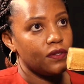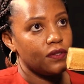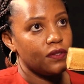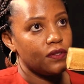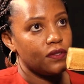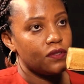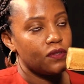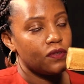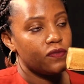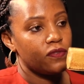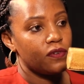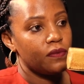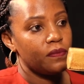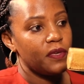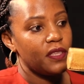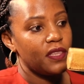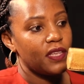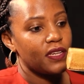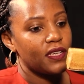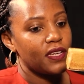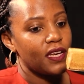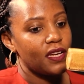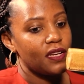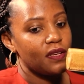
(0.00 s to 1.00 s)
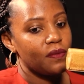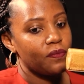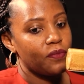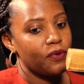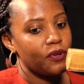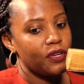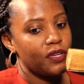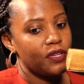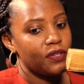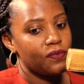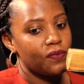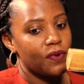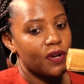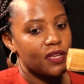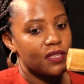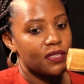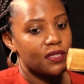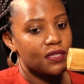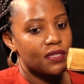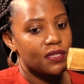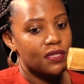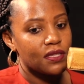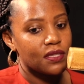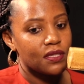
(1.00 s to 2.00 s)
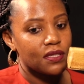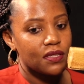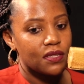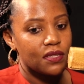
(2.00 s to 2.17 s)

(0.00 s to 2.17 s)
So for me, the turning point was